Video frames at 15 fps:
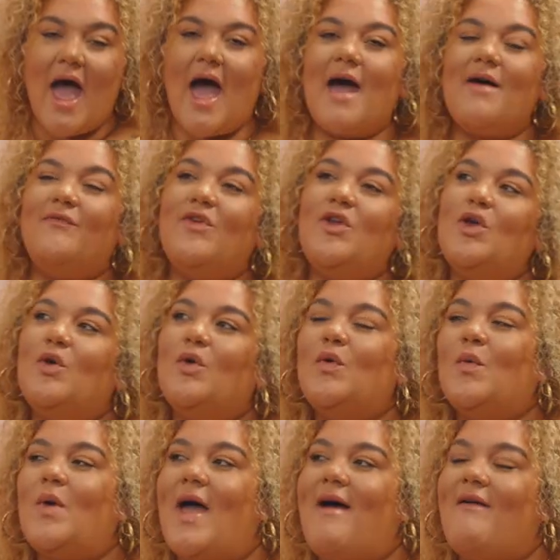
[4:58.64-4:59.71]
Have
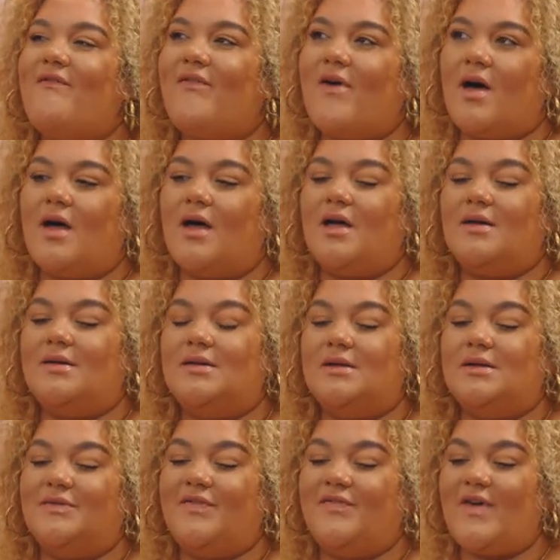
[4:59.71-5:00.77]
you ever
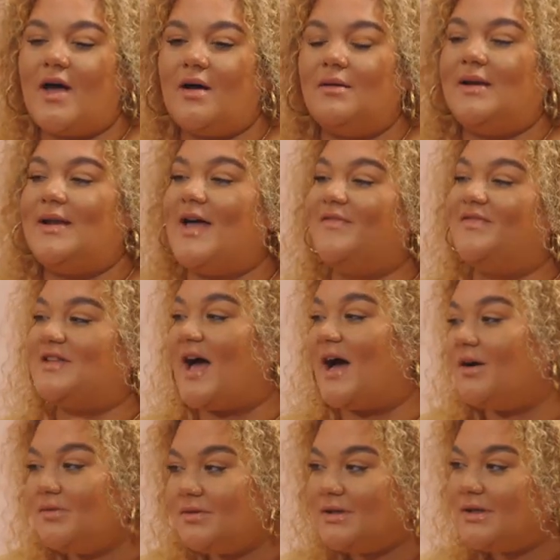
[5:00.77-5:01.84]
felt left
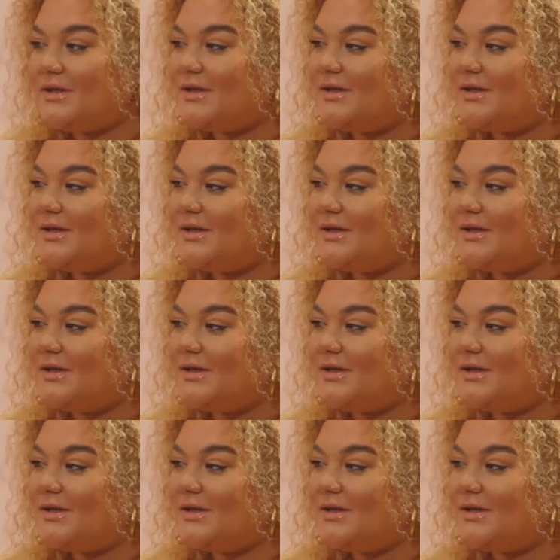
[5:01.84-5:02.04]
out